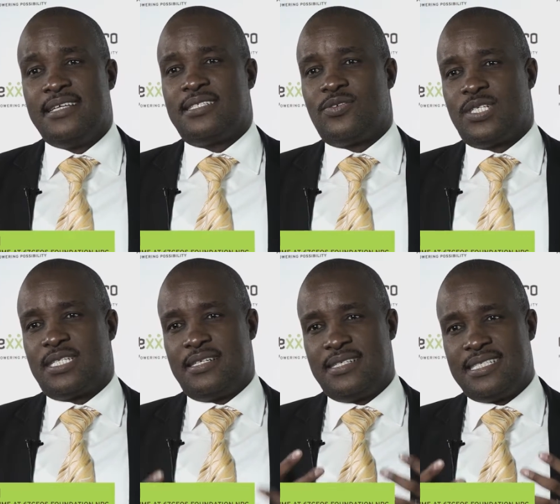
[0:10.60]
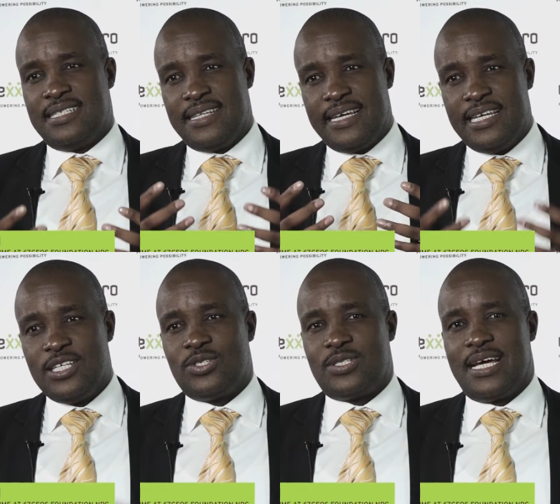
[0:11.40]
Isaac was addressing the
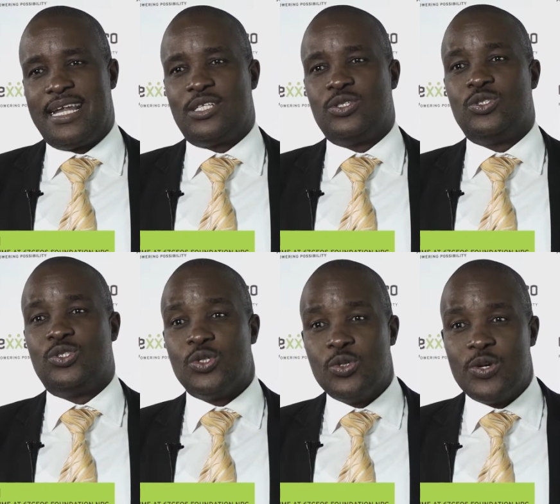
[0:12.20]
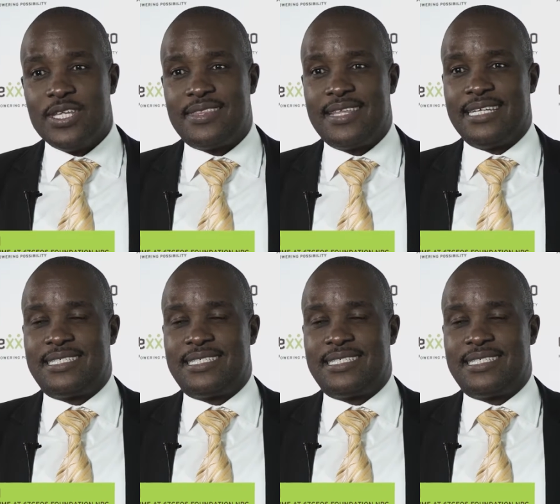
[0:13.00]
issues that had to do with